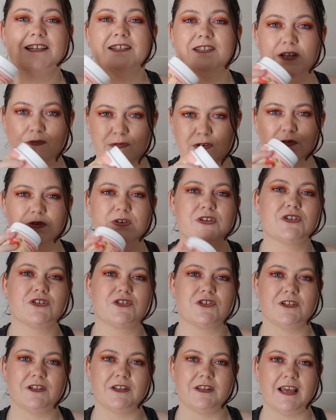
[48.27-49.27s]
So if you're
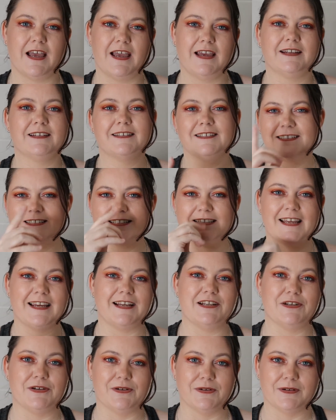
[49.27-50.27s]
interested in that,
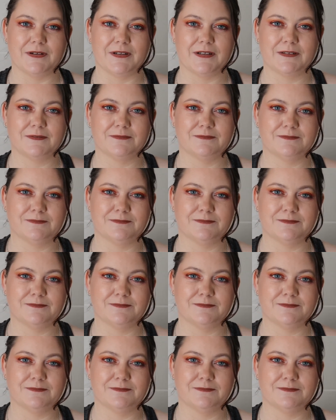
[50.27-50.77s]
stay tuned.